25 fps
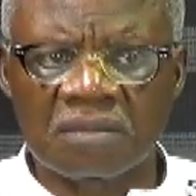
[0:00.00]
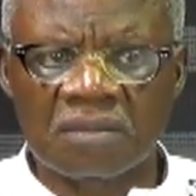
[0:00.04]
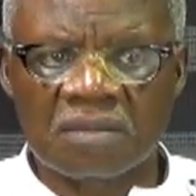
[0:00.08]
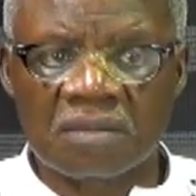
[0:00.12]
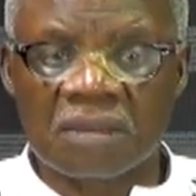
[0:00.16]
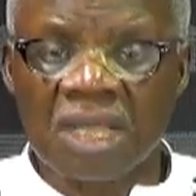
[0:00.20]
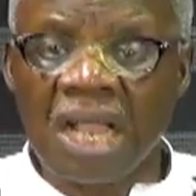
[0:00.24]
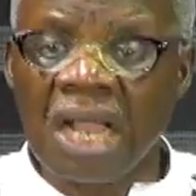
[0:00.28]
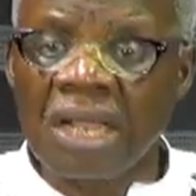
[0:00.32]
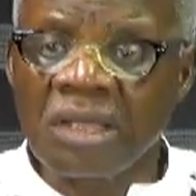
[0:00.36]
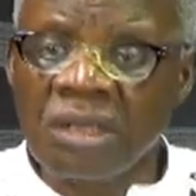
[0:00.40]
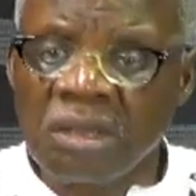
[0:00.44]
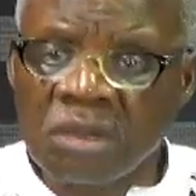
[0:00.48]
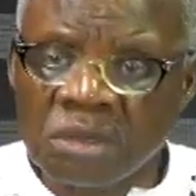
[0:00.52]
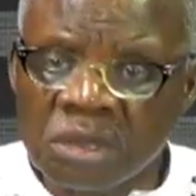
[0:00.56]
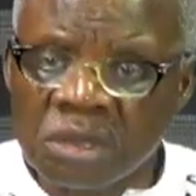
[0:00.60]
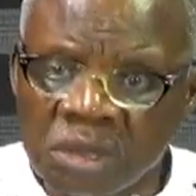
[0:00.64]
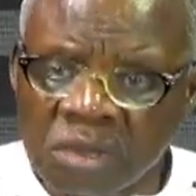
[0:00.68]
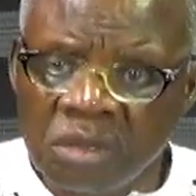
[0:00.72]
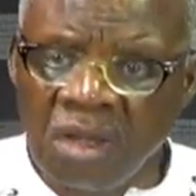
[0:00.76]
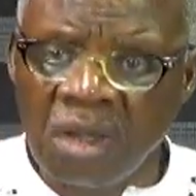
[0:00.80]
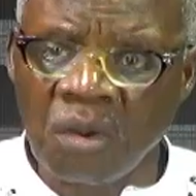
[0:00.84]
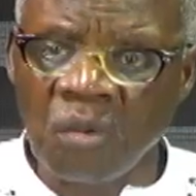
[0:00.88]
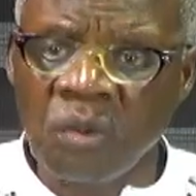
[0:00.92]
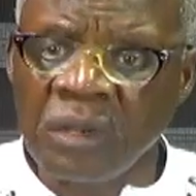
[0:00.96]
Are you
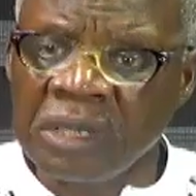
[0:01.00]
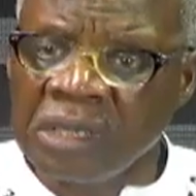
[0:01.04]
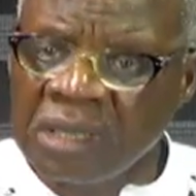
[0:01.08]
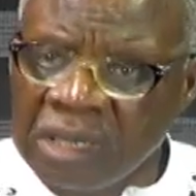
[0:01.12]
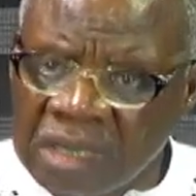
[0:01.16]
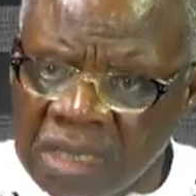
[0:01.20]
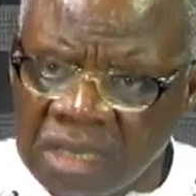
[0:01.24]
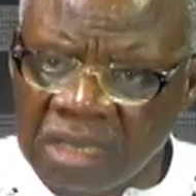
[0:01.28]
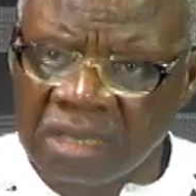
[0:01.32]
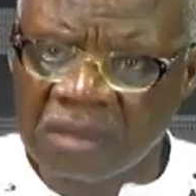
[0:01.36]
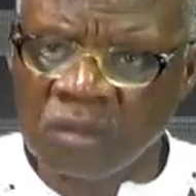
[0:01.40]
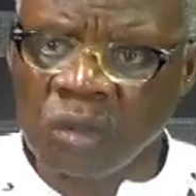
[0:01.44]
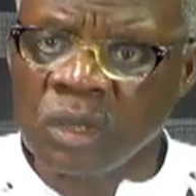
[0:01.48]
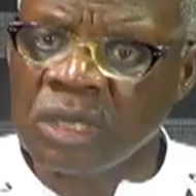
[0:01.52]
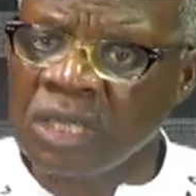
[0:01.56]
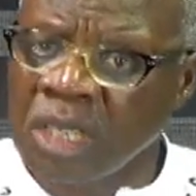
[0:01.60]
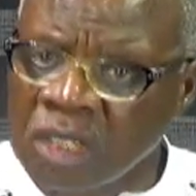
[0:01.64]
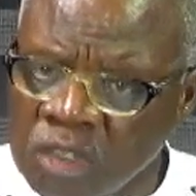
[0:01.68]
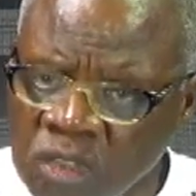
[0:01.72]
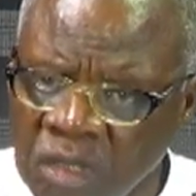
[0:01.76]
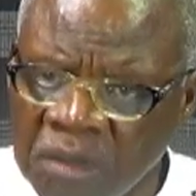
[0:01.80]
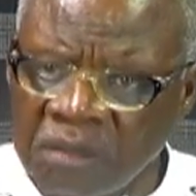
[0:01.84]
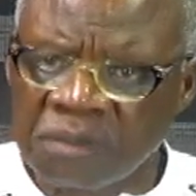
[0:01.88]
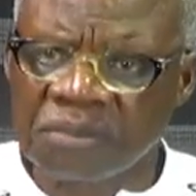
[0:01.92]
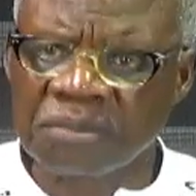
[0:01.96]
sure? Wujidi,
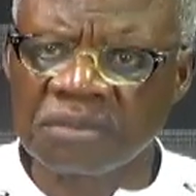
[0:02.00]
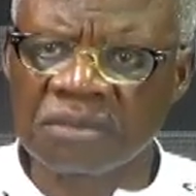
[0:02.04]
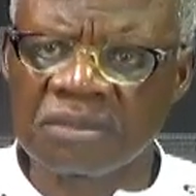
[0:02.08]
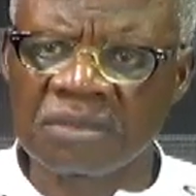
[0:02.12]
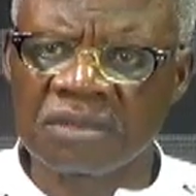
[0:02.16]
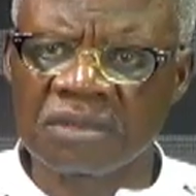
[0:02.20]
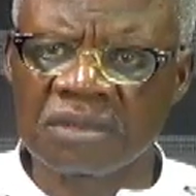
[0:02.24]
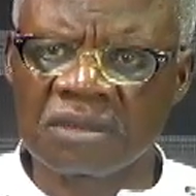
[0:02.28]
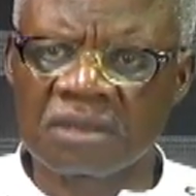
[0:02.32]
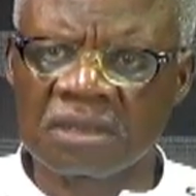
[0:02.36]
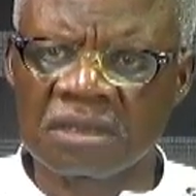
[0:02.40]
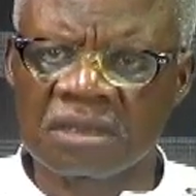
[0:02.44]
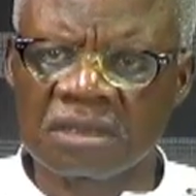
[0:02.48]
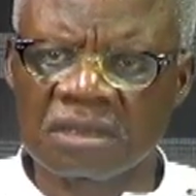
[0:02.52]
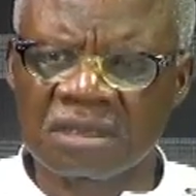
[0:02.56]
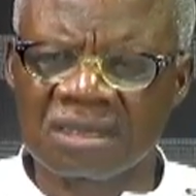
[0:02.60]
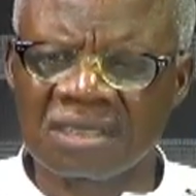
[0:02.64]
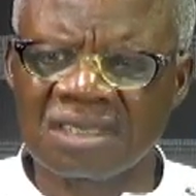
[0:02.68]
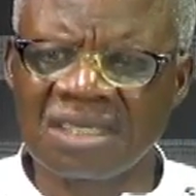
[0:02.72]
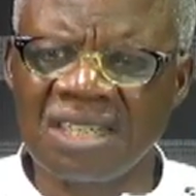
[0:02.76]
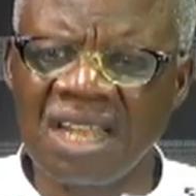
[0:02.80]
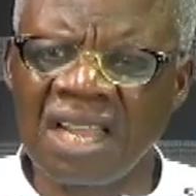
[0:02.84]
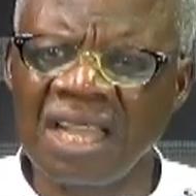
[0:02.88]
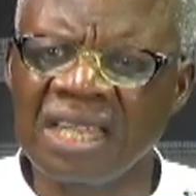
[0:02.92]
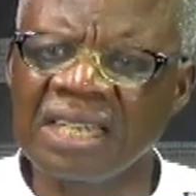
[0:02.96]
wujitum.
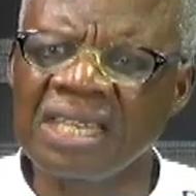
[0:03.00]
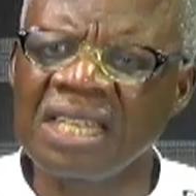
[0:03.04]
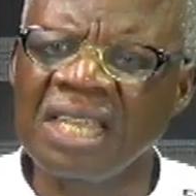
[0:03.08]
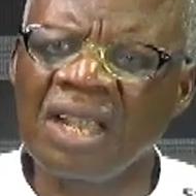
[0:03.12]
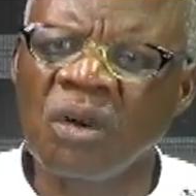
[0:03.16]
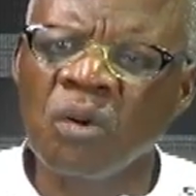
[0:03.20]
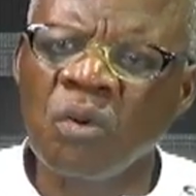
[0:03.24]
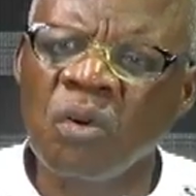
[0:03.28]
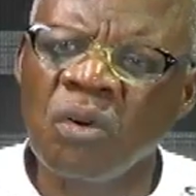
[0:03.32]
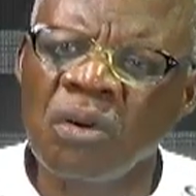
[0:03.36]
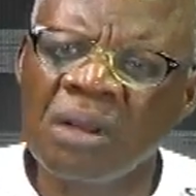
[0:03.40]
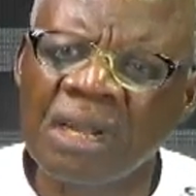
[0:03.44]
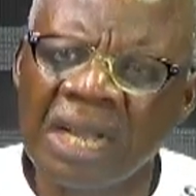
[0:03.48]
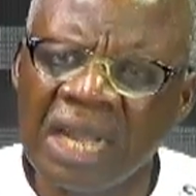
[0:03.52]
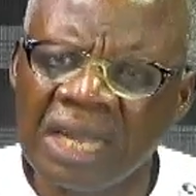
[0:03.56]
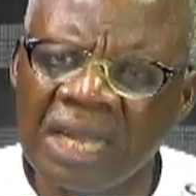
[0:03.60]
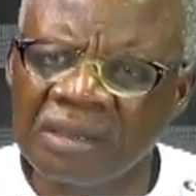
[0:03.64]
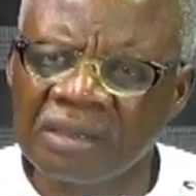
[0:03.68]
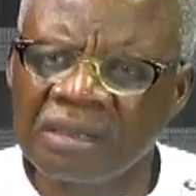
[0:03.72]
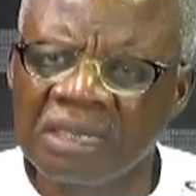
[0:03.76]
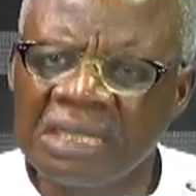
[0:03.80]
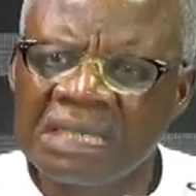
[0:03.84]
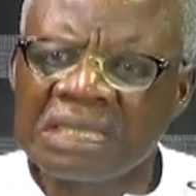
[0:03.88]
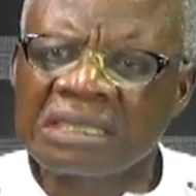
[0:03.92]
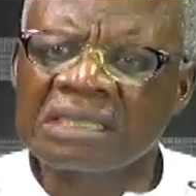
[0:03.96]
Se the whole
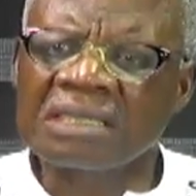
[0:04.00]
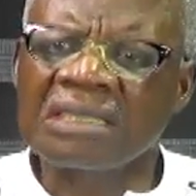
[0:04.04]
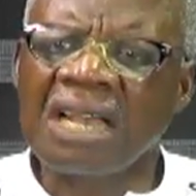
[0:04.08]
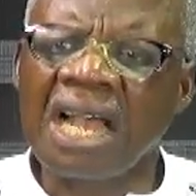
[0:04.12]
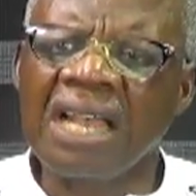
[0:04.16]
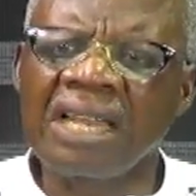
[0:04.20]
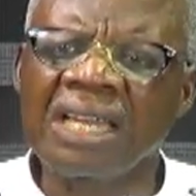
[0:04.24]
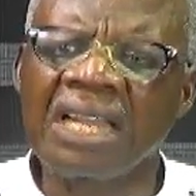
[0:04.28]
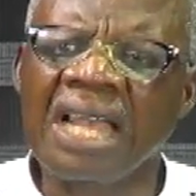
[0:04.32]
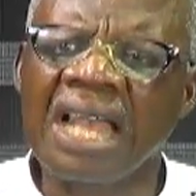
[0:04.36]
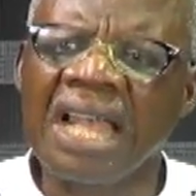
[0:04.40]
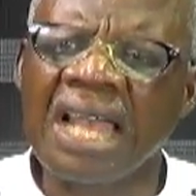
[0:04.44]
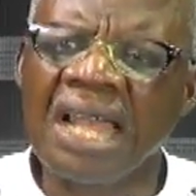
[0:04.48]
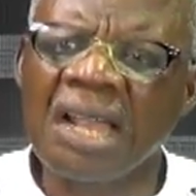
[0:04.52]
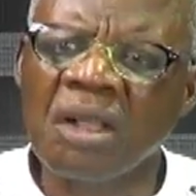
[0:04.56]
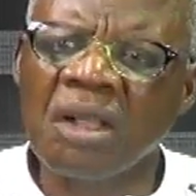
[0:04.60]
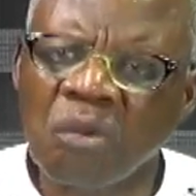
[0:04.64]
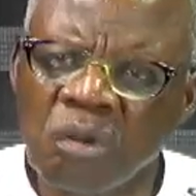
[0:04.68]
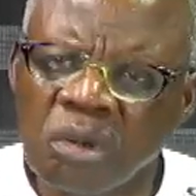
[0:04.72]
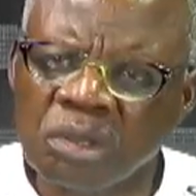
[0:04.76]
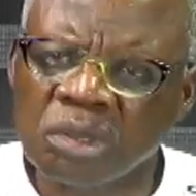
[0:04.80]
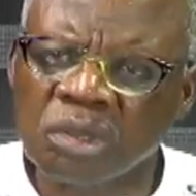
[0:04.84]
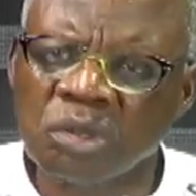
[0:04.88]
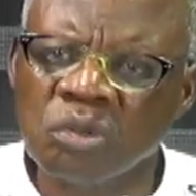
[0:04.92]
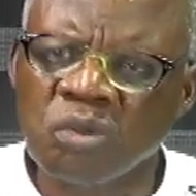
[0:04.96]
canon. Sa na e
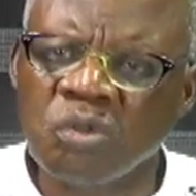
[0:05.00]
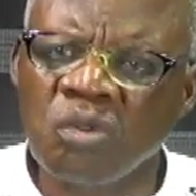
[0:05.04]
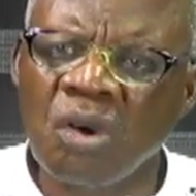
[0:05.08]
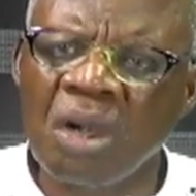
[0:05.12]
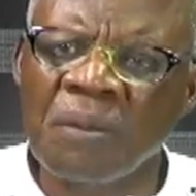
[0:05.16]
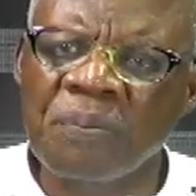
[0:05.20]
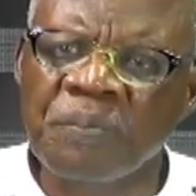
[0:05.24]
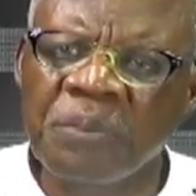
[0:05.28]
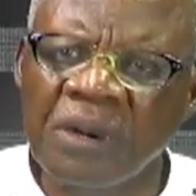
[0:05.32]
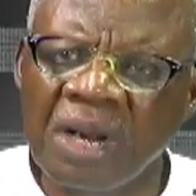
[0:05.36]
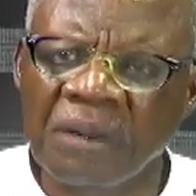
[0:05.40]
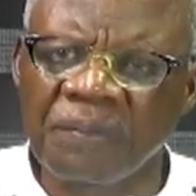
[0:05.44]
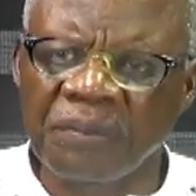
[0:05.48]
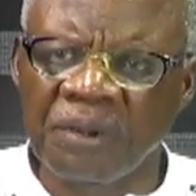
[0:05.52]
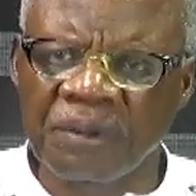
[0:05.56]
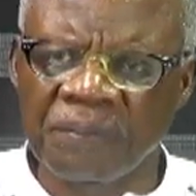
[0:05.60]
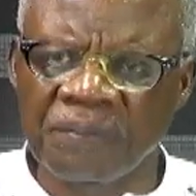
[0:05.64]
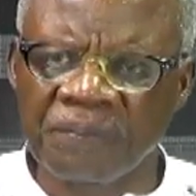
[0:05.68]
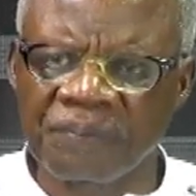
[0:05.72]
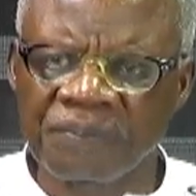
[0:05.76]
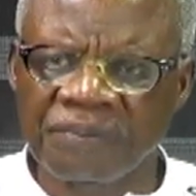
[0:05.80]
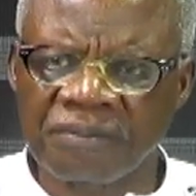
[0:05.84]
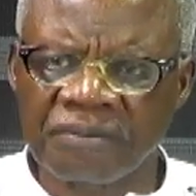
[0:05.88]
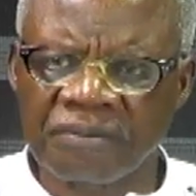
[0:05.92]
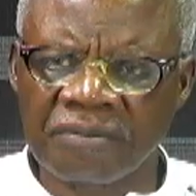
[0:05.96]
koso wa bra bum.